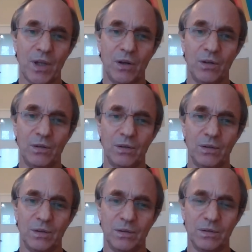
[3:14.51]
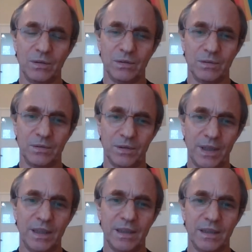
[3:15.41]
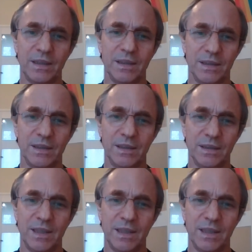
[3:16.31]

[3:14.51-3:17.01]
or really